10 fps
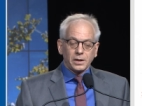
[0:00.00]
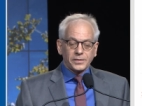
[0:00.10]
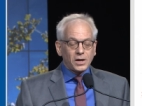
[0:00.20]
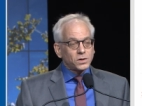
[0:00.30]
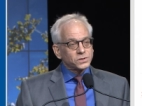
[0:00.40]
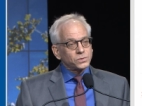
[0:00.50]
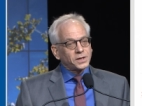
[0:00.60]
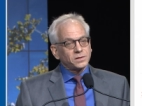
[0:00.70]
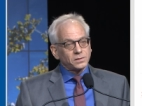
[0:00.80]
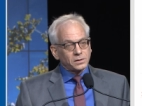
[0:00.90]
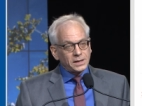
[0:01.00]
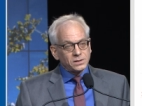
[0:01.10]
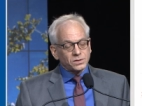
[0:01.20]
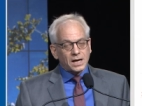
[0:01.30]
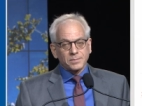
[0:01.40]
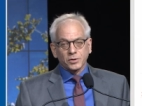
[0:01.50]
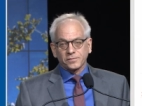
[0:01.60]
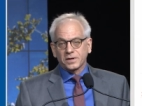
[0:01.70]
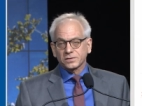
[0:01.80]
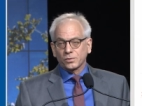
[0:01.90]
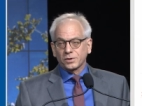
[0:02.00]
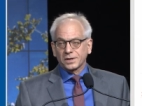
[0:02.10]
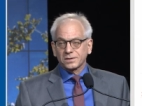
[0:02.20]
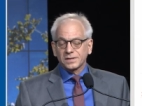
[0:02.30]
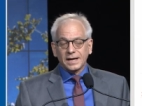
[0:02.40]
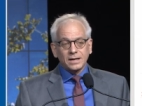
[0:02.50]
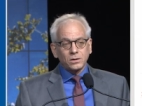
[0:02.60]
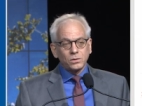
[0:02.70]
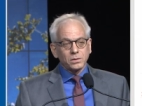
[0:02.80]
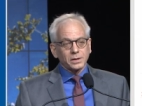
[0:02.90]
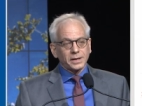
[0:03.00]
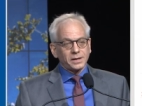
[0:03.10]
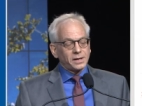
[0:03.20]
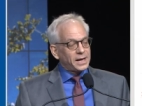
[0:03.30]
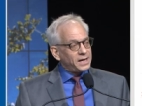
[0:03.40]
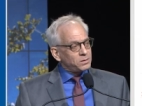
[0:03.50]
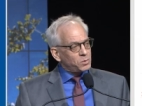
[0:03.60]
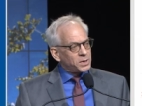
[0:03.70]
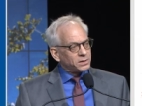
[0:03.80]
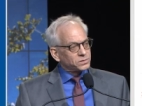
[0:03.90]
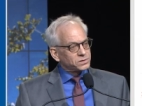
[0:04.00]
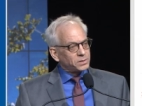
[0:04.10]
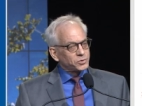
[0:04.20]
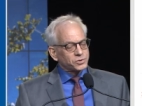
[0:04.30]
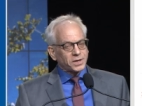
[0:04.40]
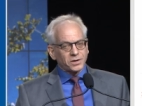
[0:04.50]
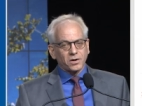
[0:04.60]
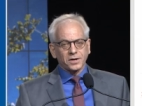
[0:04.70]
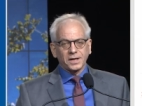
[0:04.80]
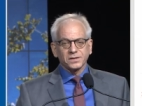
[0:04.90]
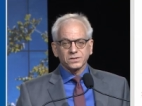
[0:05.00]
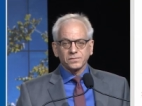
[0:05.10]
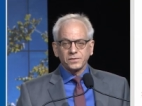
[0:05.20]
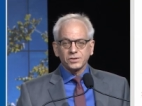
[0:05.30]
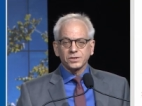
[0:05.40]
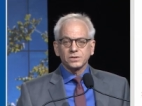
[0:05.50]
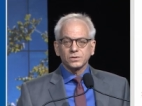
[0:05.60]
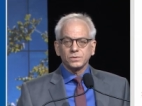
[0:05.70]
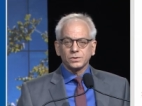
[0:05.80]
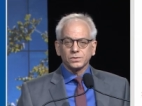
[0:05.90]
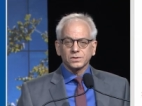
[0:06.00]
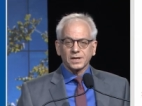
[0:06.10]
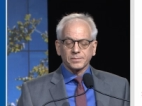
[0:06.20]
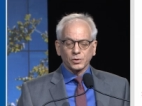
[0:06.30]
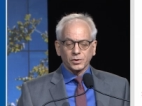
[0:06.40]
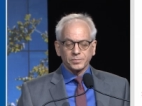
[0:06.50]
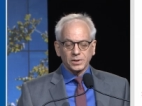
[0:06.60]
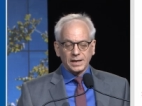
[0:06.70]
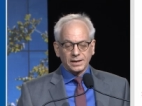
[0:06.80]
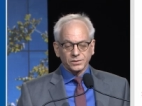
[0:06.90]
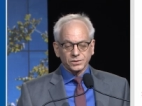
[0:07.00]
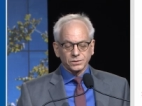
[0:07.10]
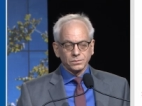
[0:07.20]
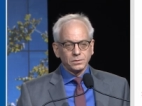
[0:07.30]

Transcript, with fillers: They also can lead to hyperphosphorylated tau, and in animal models, double-stranded RNA is sufficient to induce amyloid plaques.